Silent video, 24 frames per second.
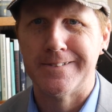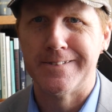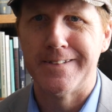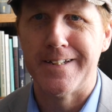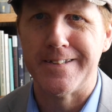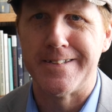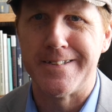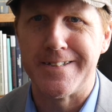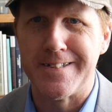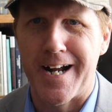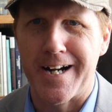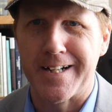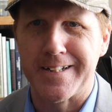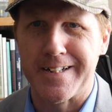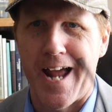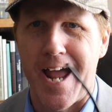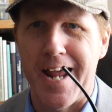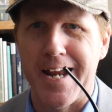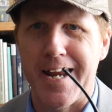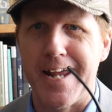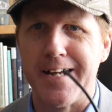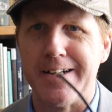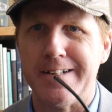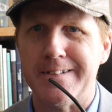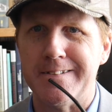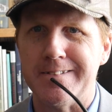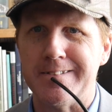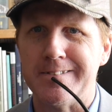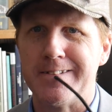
You snuck that in!